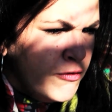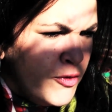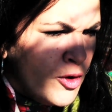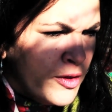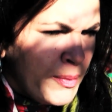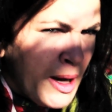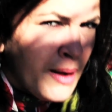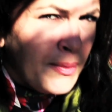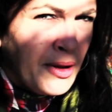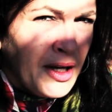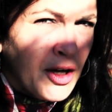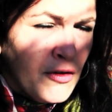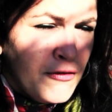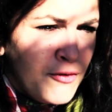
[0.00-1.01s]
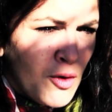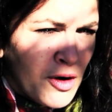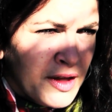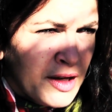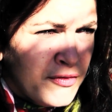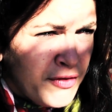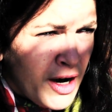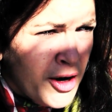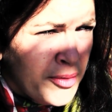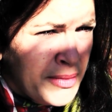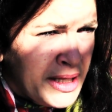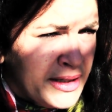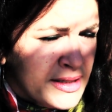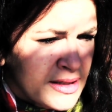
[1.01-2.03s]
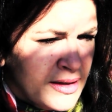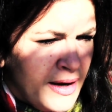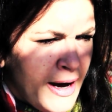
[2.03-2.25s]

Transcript: for the public, for the environment.